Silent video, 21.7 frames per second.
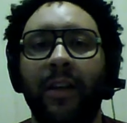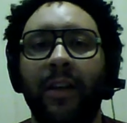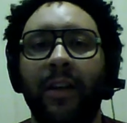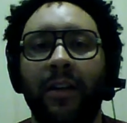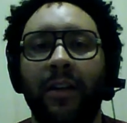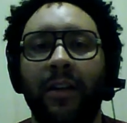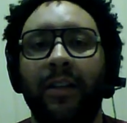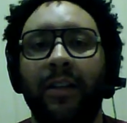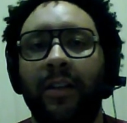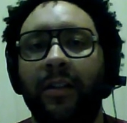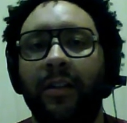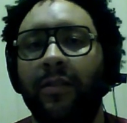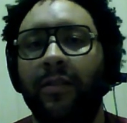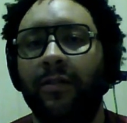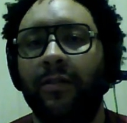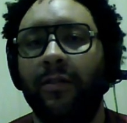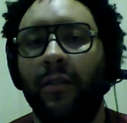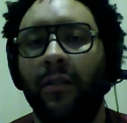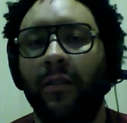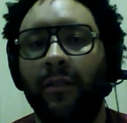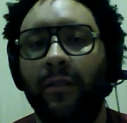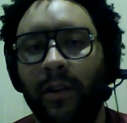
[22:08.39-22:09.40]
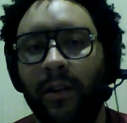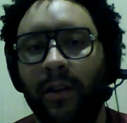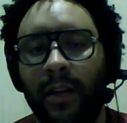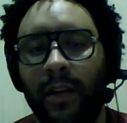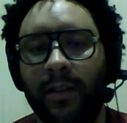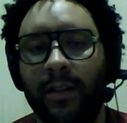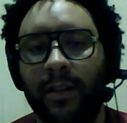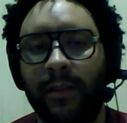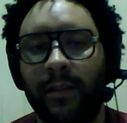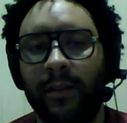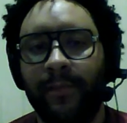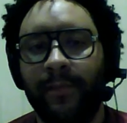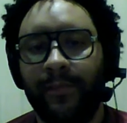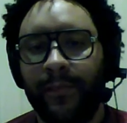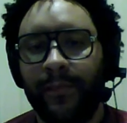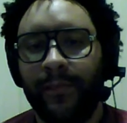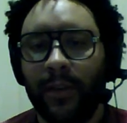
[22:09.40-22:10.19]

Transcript: setting a strong foundation.